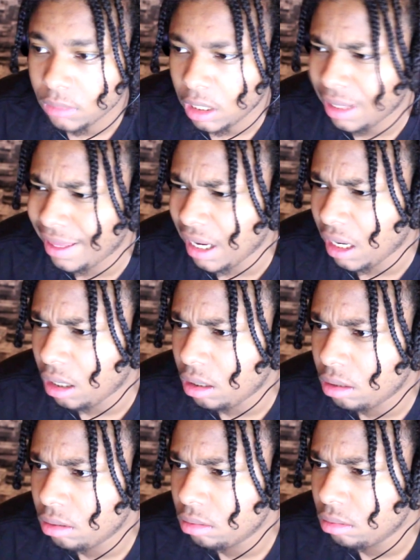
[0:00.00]
I think.
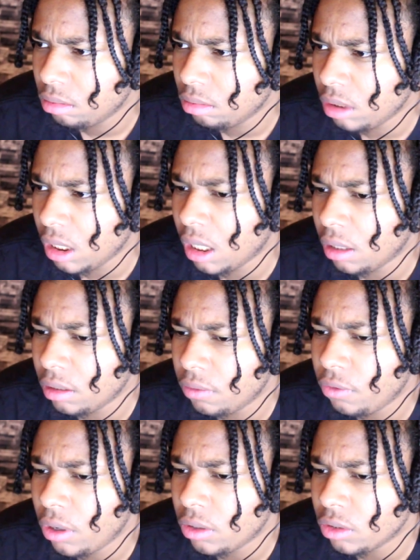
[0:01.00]
Yeah, a
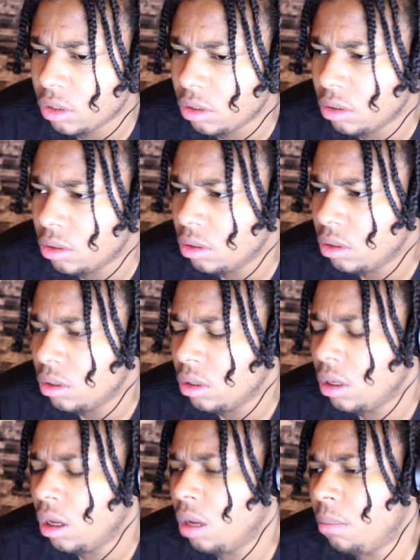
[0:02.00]
few hours ago.
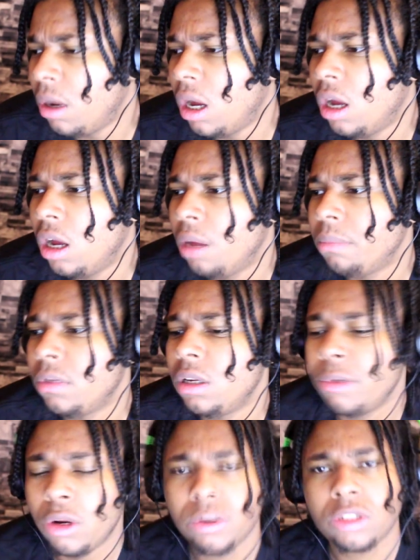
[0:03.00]
But um,
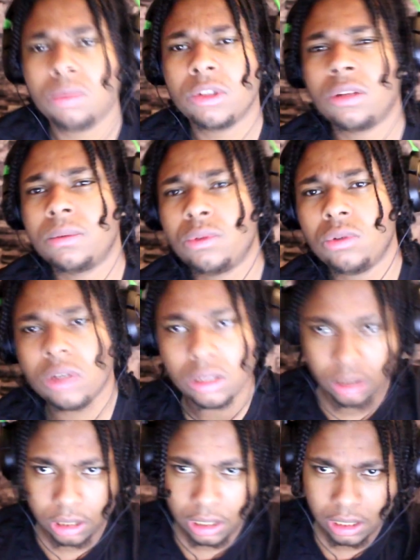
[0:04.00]
let me not waste too much time
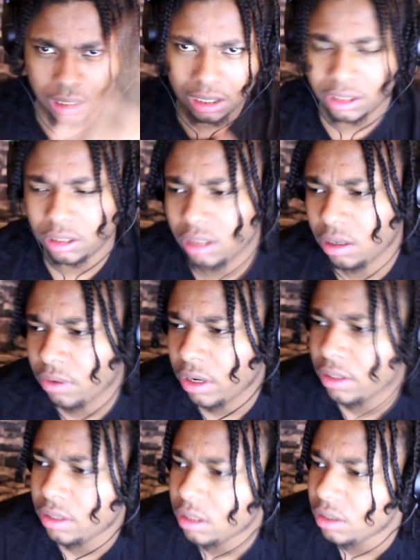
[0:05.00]
talking. Let's just get
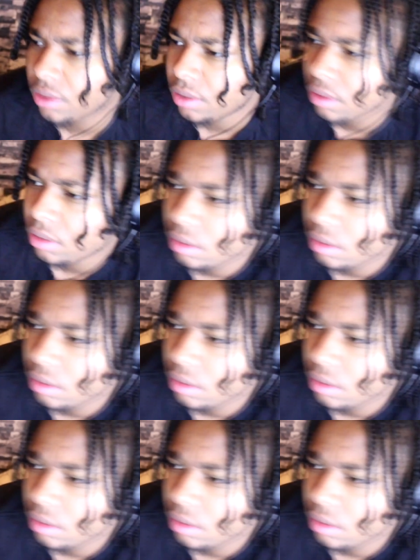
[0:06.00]
right into this.